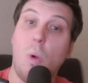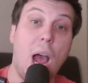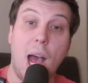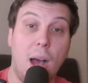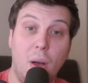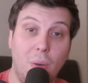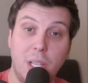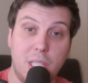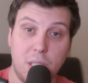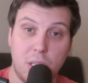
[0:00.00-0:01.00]
wow,
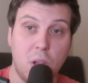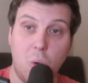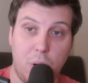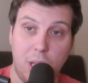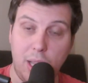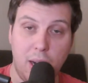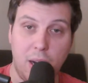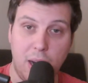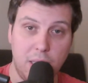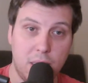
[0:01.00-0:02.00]
this is so
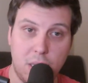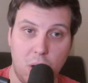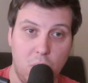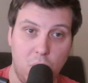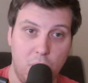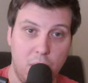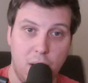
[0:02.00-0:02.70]
clear and so,